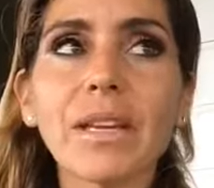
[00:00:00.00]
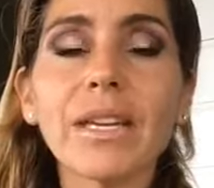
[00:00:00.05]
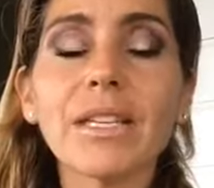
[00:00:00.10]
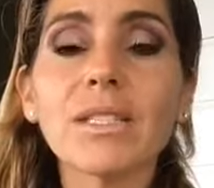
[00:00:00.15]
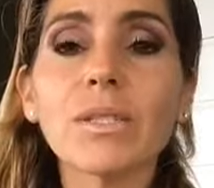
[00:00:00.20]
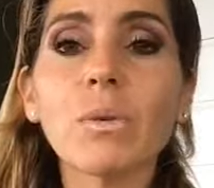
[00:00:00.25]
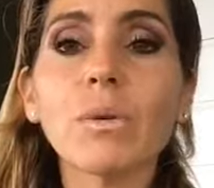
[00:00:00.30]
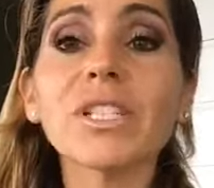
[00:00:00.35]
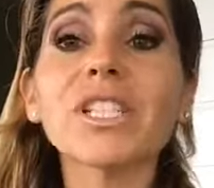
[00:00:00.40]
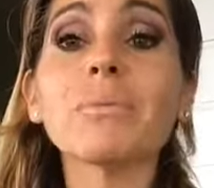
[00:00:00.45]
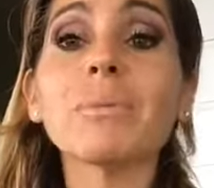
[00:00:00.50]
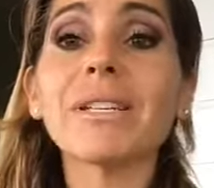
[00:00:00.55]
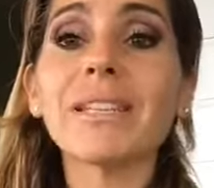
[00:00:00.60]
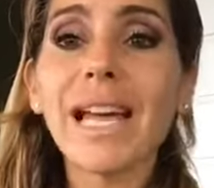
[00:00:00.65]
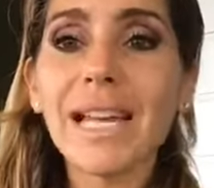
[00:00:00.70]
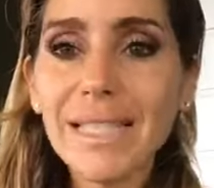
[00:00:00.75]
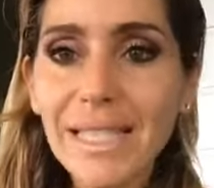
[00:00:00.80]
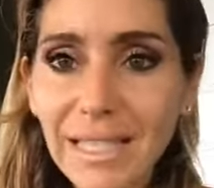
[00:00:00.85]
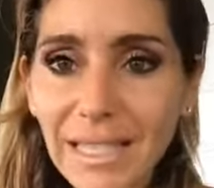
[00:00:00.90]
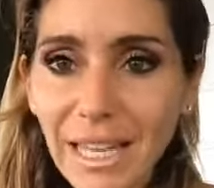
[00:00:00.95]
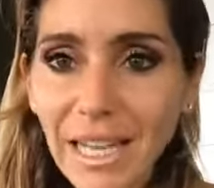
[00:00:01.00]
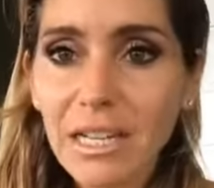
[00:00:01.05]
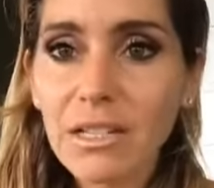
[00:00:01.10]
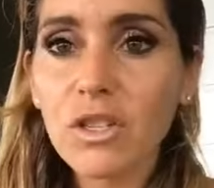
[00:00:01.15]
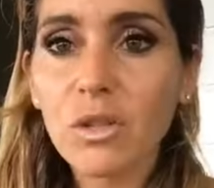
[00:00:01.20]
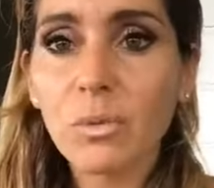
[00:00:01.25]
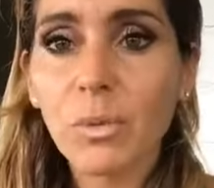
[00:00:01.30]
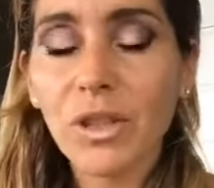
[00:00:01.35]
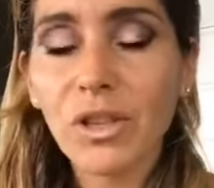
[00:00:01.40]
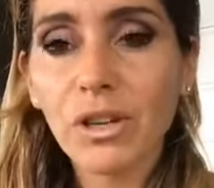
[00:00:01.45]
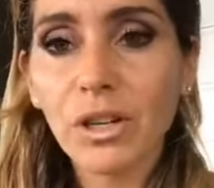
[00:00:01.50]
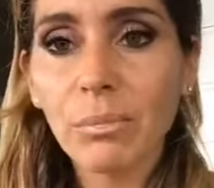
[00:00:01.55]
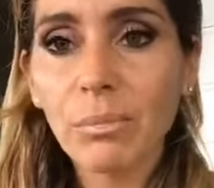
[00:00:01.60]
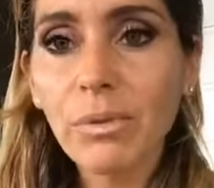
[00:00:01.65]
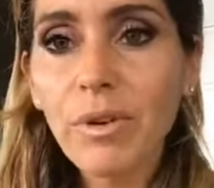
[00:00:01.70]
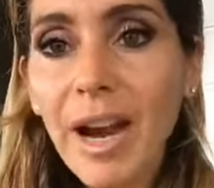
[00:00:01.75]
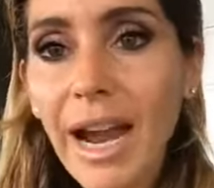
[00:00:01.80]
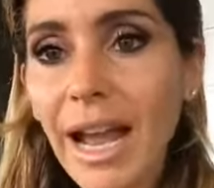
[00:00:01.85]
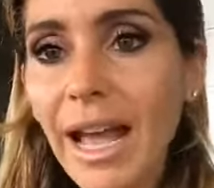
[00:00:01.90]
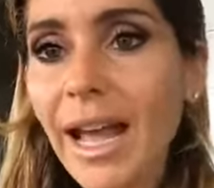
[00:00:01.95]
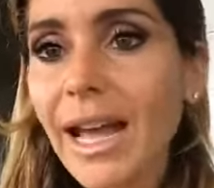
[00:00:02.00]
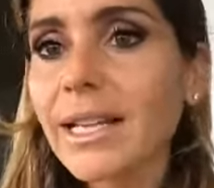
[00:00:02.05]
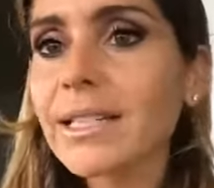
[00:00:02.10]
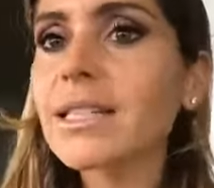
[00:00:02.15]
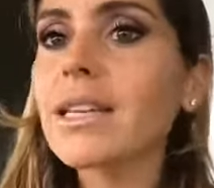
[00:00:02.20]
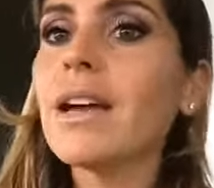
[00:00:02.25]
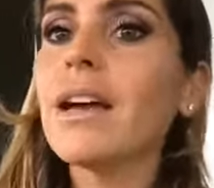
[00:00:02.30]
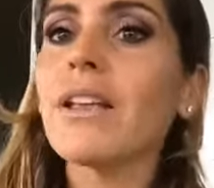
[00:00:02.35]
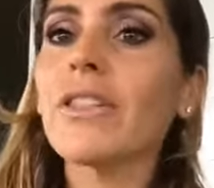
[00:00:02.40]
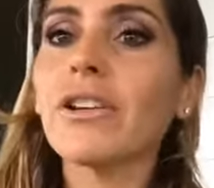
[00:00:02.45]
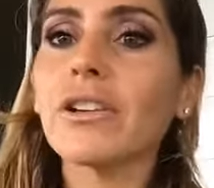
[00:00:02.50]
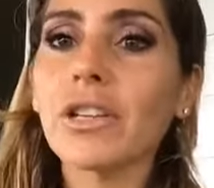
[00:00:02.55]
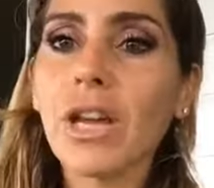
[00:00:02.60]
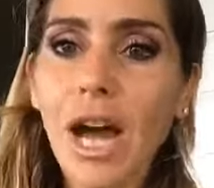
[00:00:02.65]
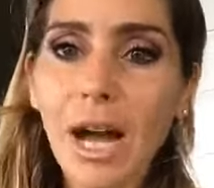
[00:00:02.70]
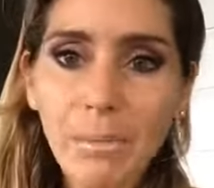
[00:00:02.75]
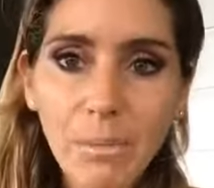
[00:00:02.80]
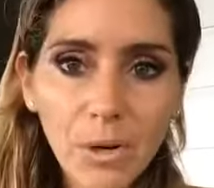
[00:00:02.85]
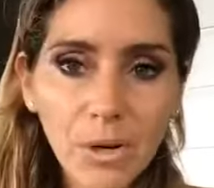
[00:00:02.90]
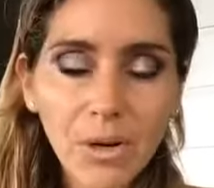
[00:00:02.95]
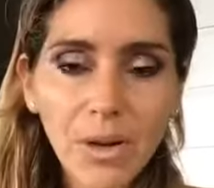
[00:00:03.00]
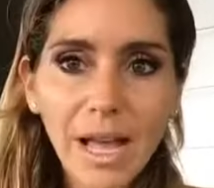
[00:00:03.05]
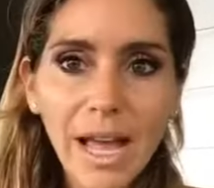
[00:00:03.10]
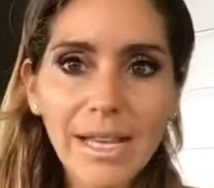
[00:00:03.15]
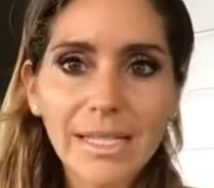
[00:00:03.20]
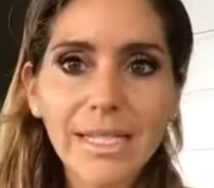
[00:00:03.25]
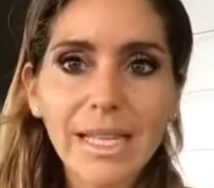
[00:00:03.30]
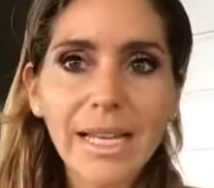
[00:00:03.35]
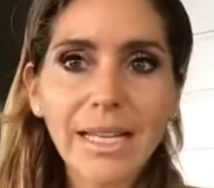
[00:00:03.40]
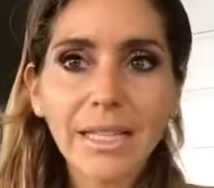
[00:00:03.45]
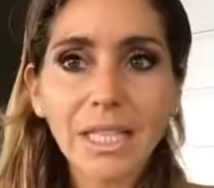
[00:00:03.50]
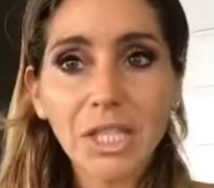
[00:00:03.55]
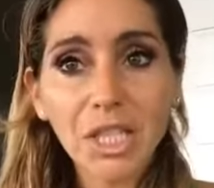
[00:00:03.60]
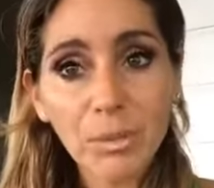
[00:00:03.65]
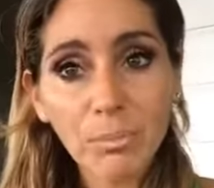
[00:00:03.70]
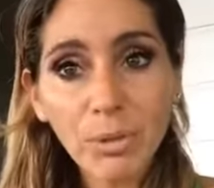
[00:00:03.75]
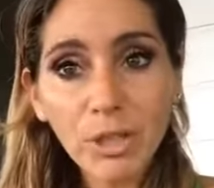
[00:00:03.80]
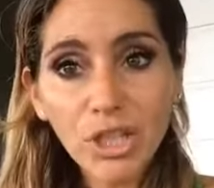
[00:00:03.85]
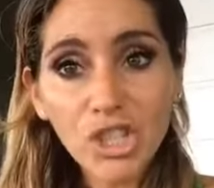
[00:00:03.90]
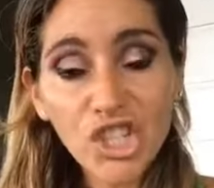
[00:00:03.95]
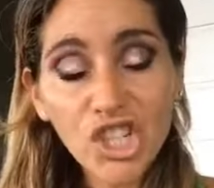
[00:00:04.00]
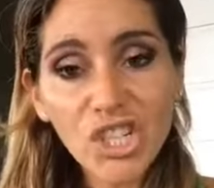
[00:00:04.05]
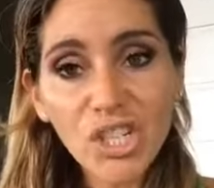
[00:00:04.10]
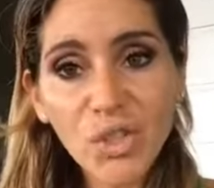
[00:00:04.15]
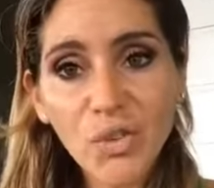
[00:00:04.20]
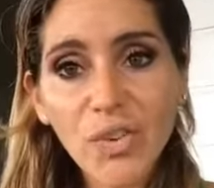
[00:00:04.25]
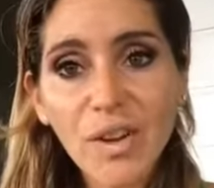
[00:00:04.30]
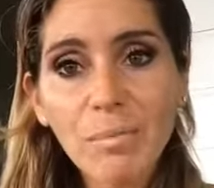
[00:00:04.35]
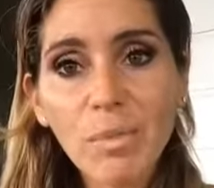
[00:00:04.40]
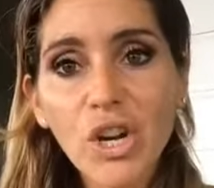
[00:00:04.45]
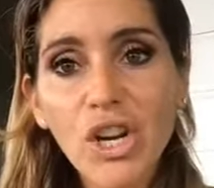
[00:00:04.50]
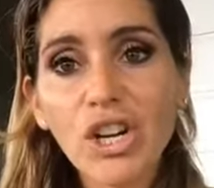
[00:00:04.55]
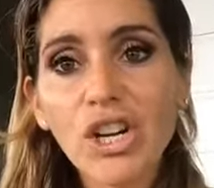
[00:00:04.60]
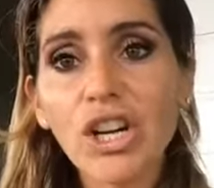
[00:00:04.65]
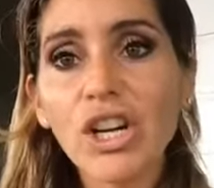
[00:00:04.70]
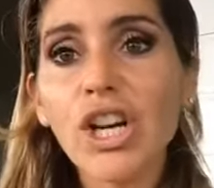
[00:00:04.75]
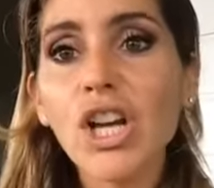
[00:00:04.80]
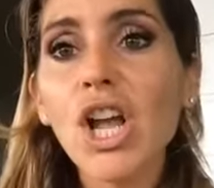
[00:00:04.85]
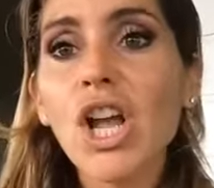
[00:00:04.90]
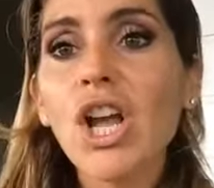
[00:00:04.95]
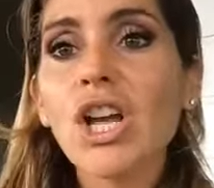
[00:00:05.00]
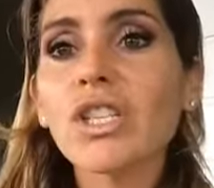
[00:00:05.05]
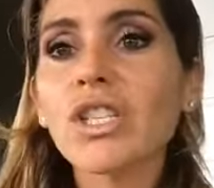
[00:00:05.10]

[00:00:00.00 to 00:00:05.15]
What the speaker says: is going to be less engaged with her brand. They're not as likely to purchase from her.